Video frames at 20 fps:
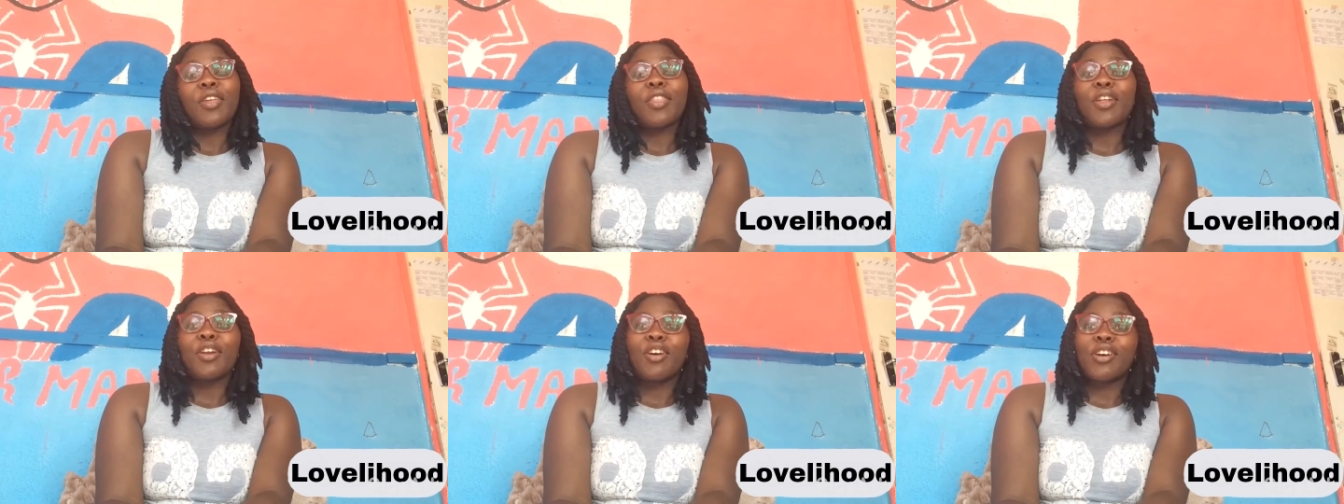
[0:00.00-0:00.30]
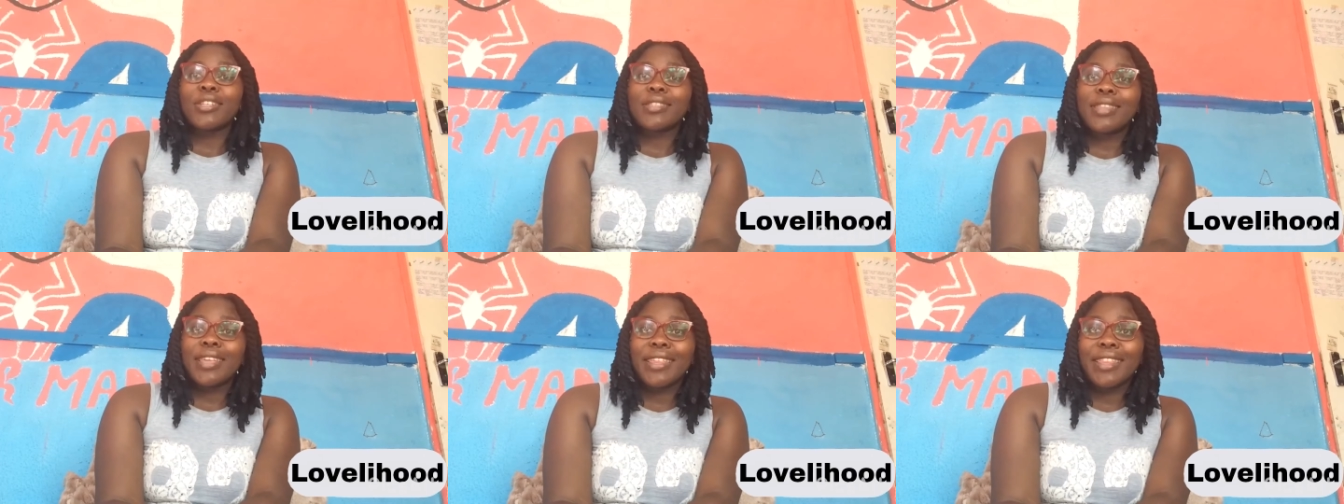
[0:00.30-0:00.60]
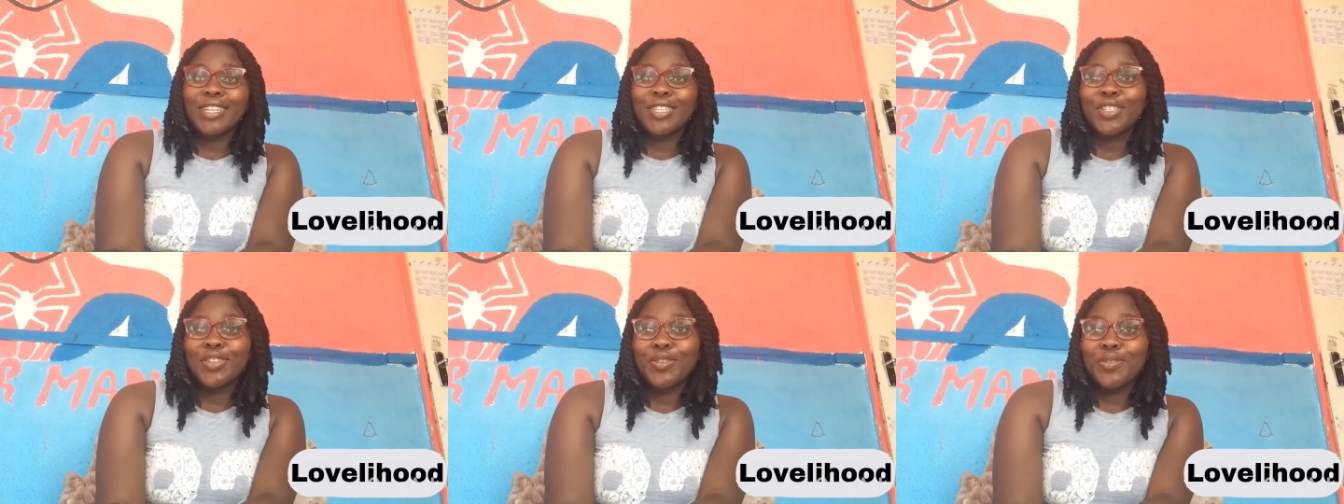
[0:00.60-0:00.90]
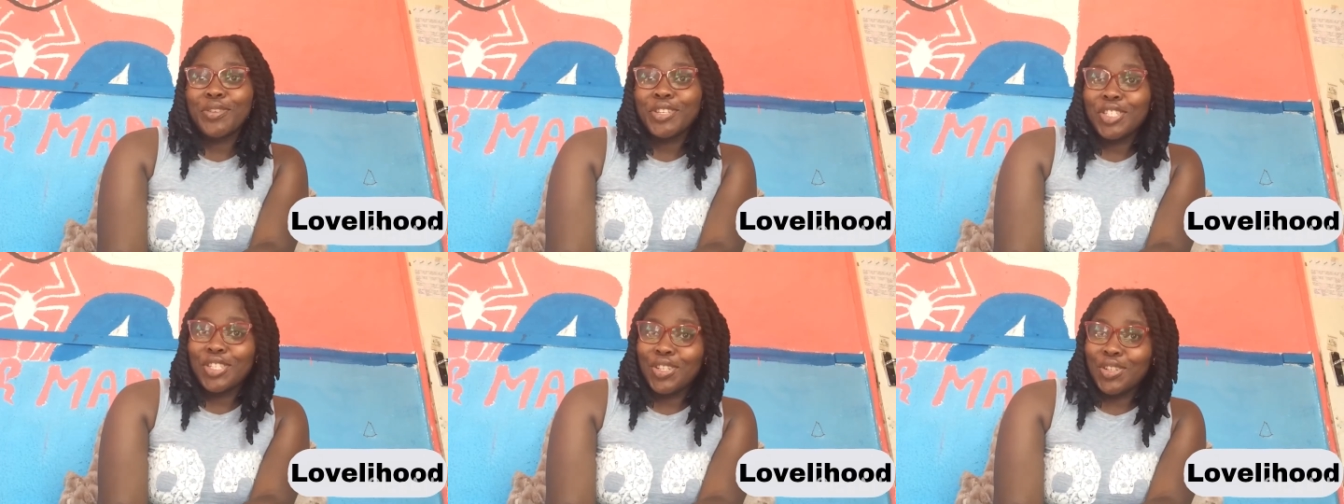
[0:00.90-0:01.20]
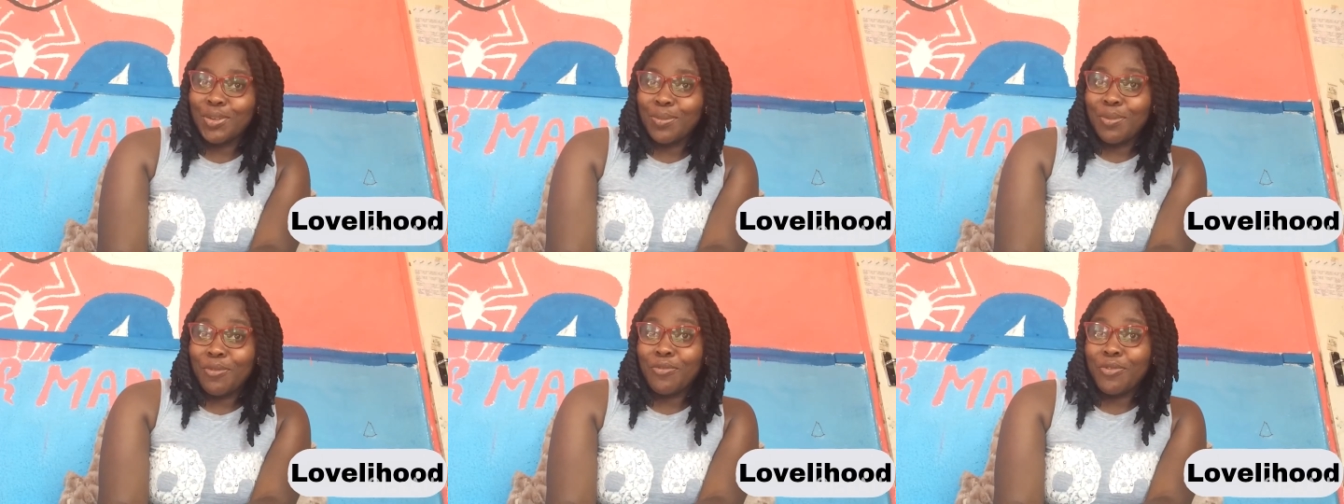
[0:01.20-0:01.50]
Now, the last thing that you're going to
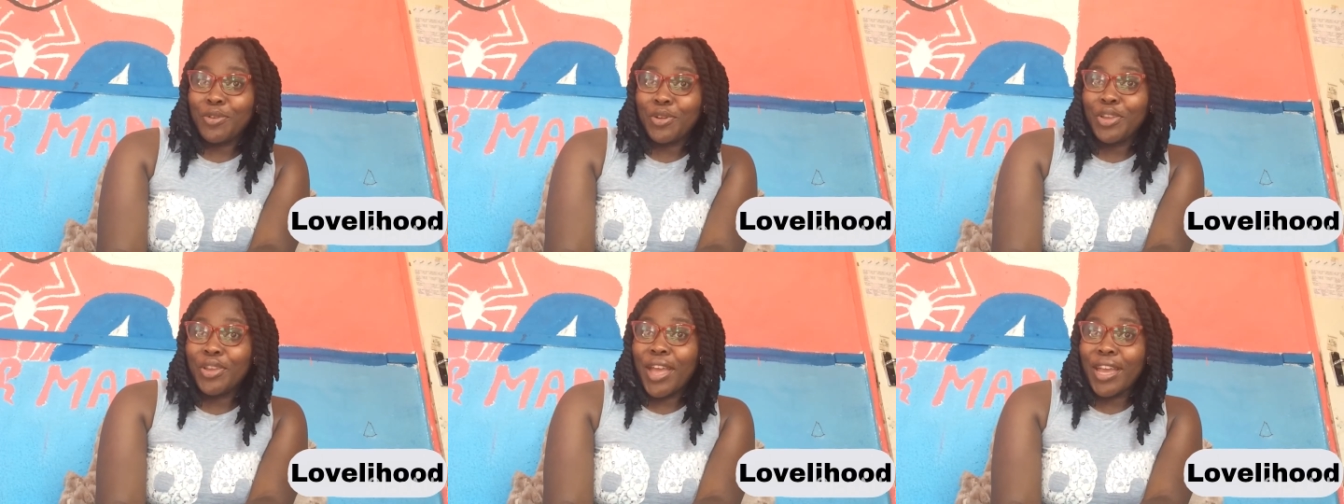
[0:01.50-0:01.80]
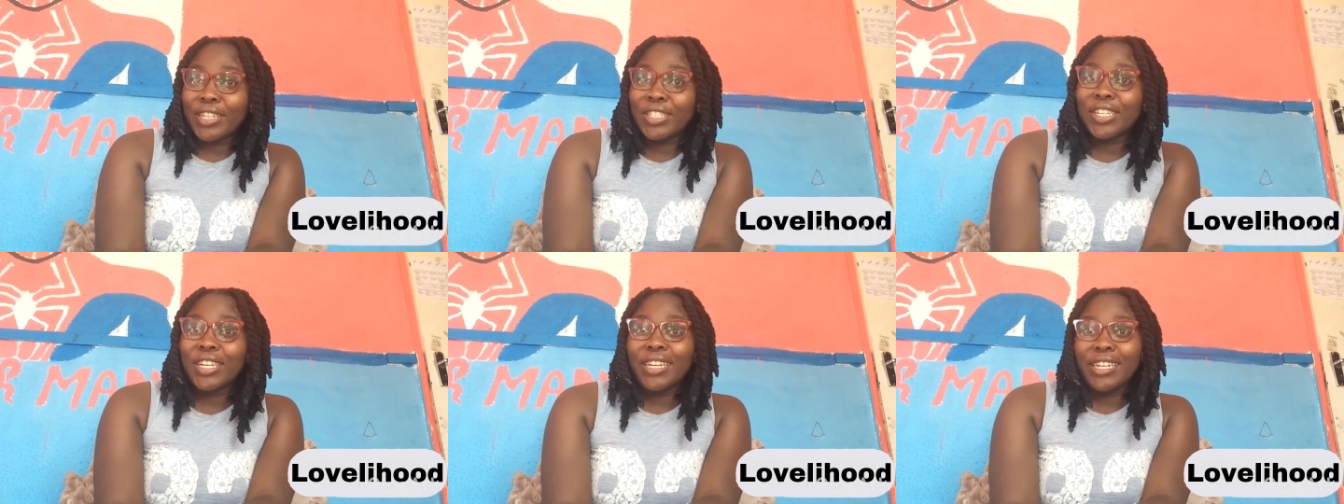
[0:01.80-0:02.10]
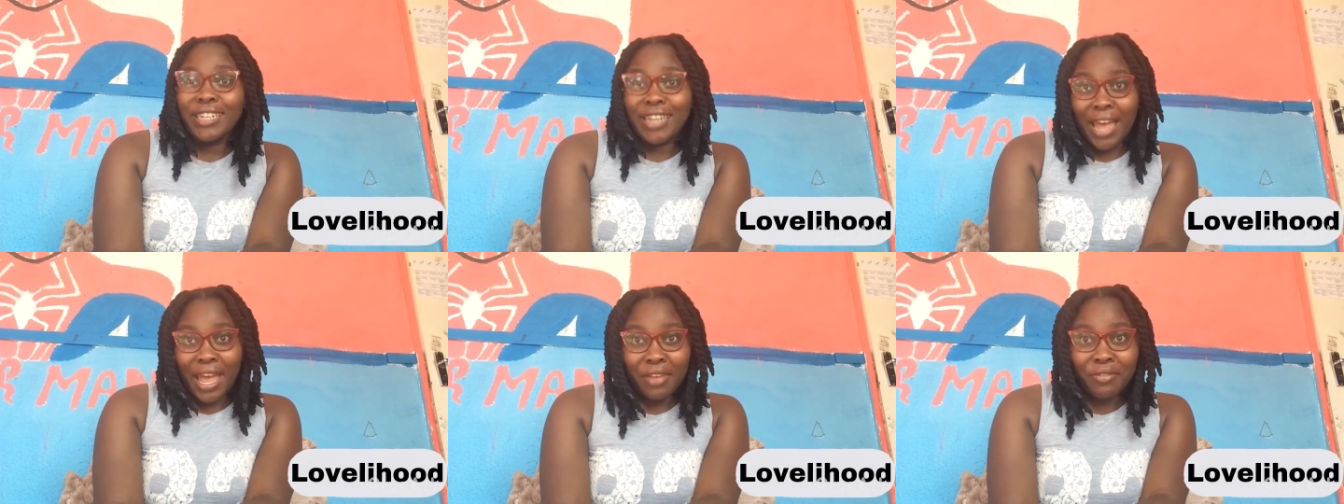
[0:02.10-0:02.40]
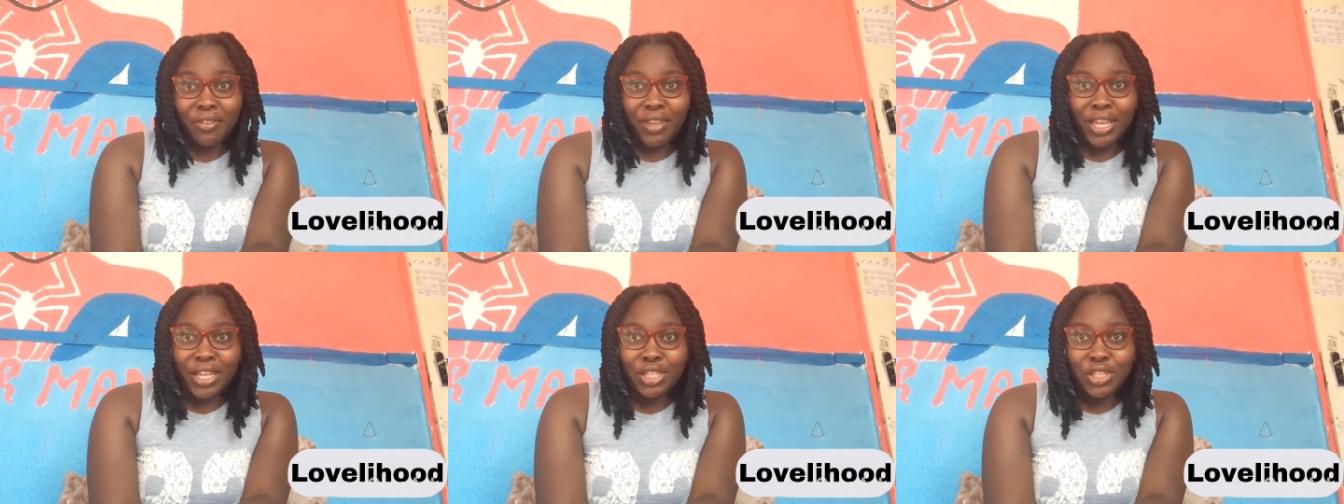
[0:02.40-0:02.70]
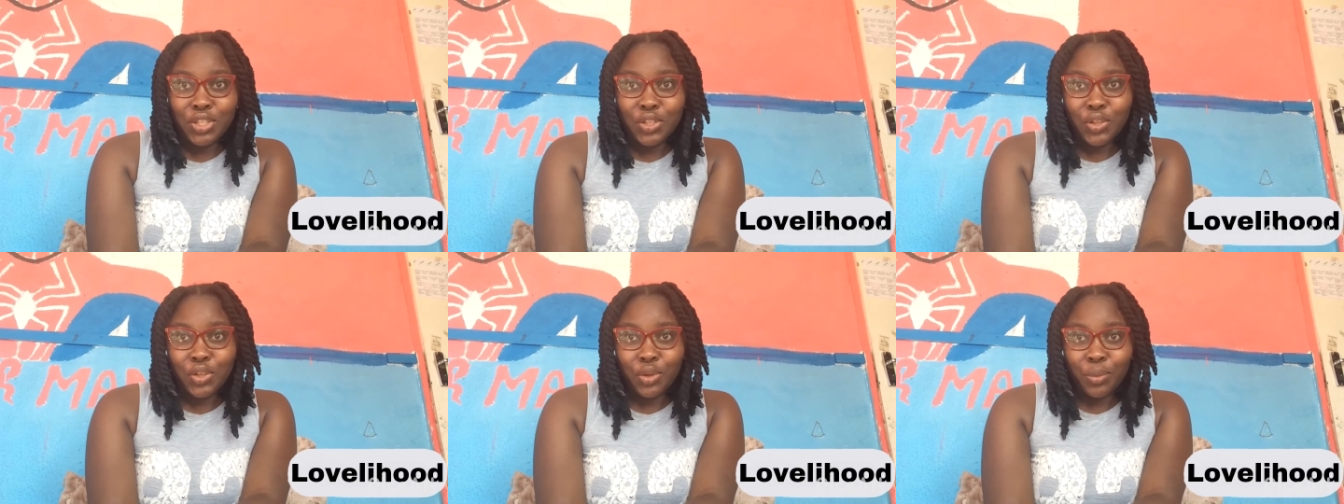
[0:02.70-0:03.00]
do before you actually dive
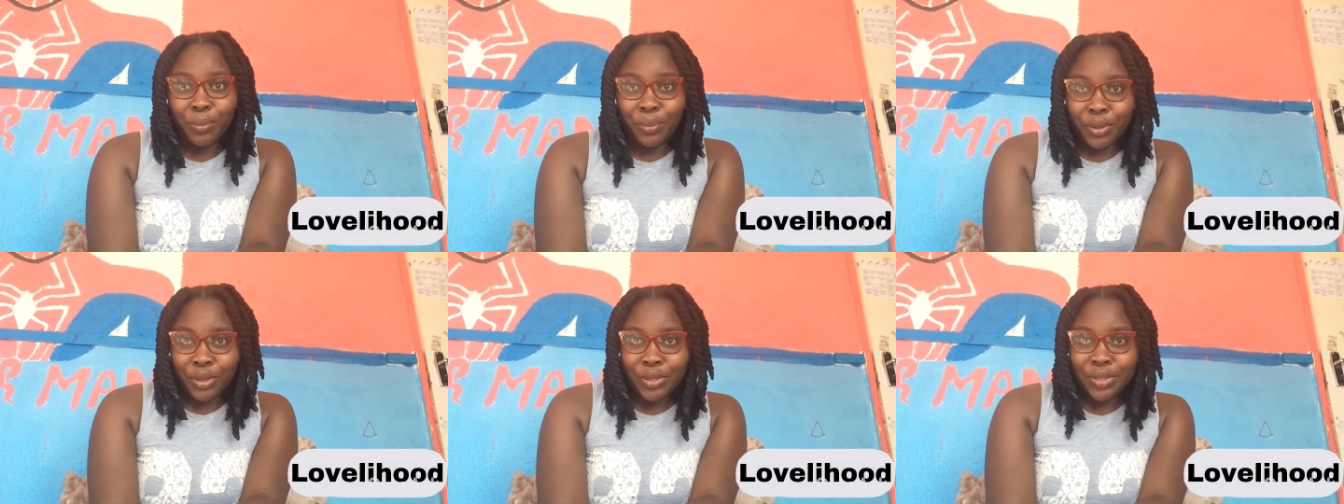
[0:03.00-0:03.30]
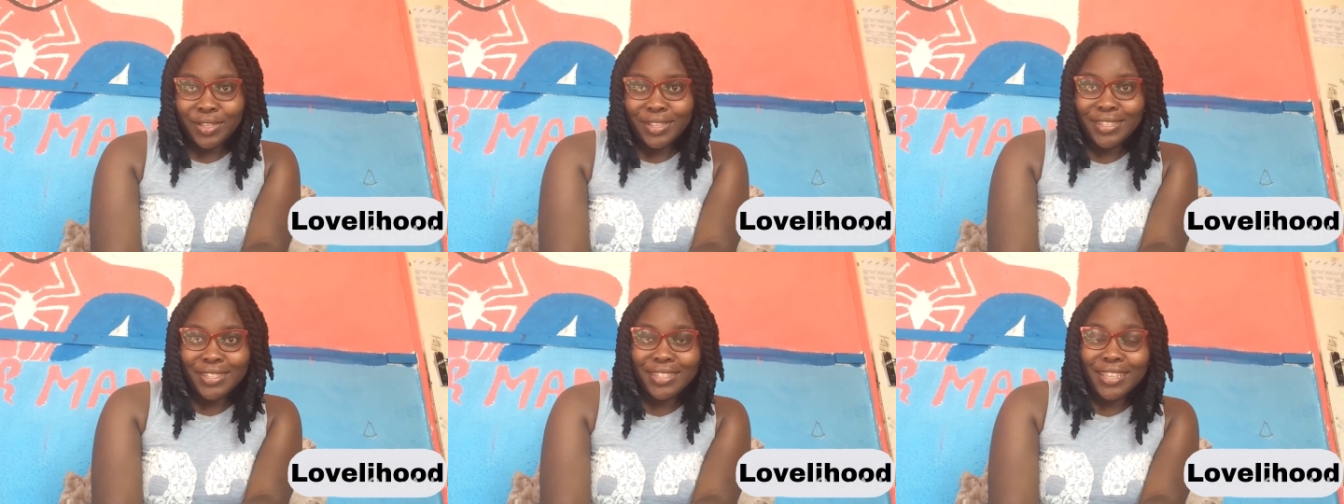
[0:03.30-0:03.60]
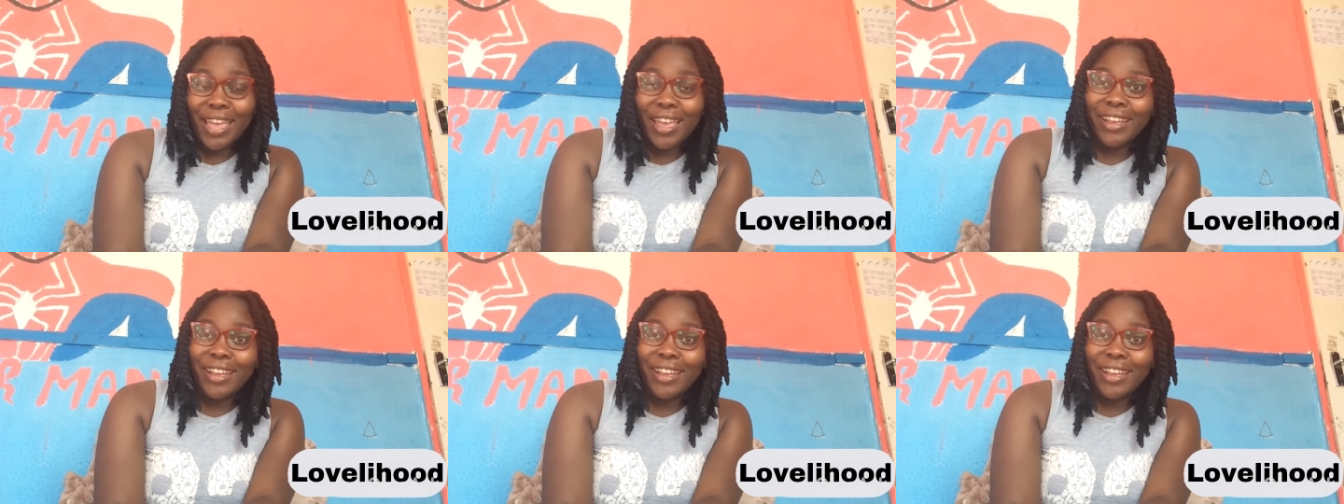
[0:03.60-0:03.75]
into your books